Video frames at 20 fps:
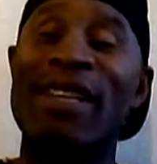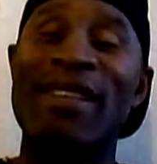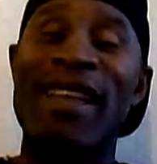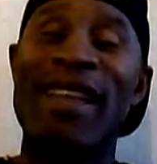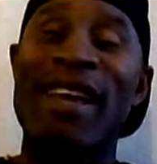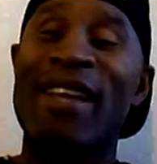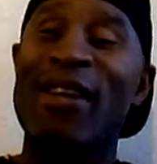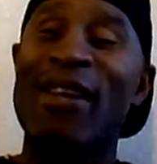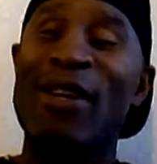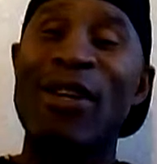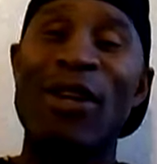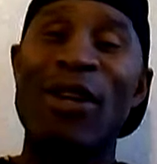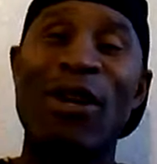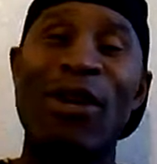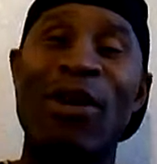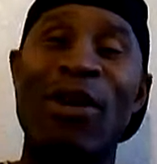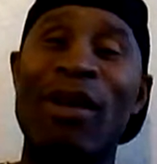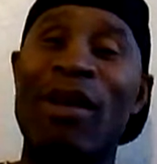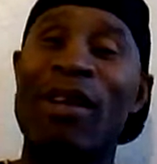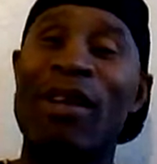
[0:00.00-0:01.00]
It's like
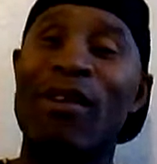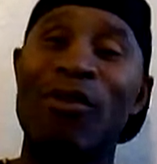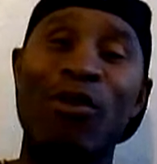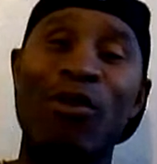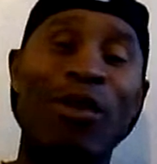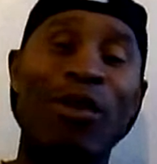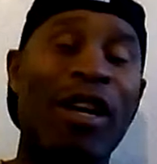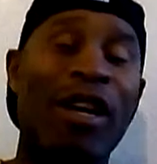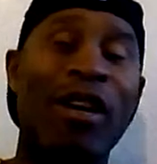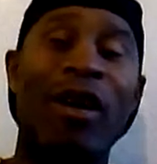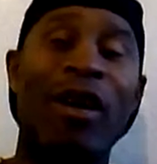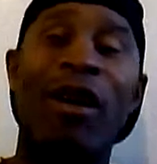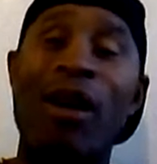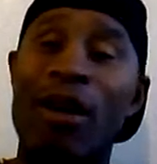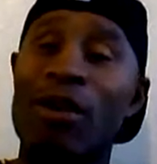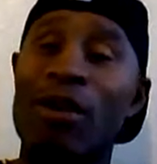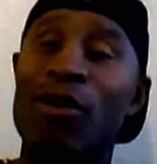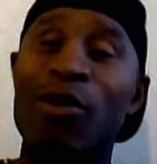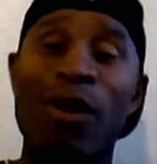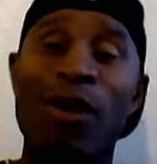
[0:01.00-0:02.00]
you get
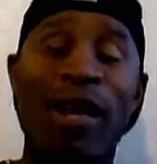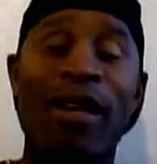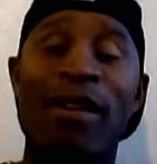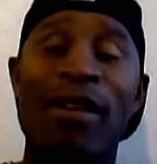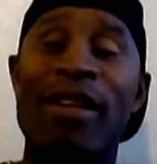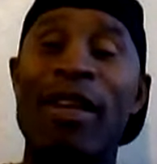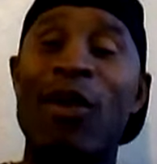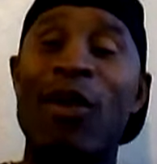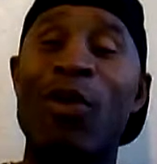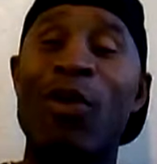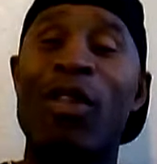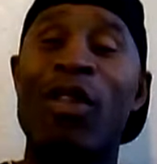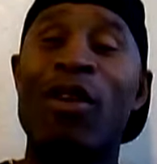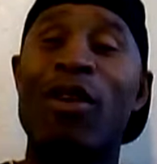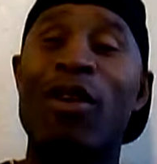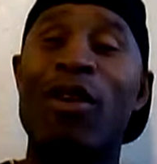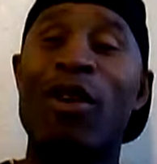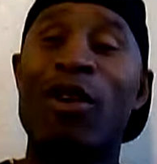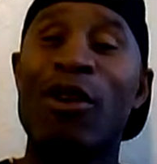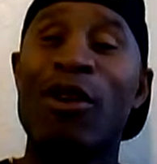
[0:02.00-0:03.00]
caught, you got to deal with it
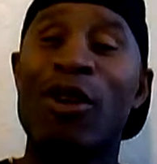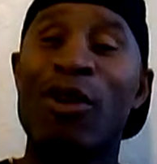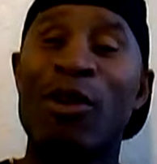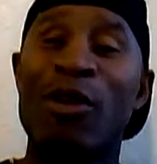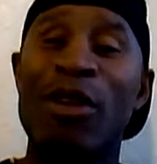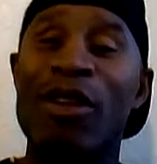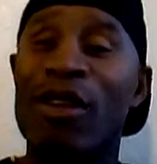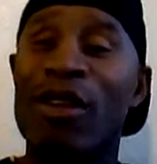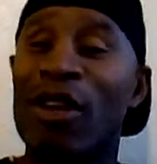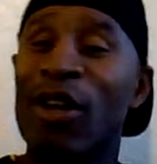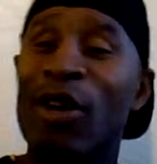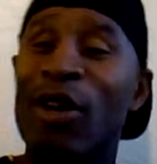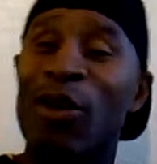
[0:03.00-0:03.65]
on your own.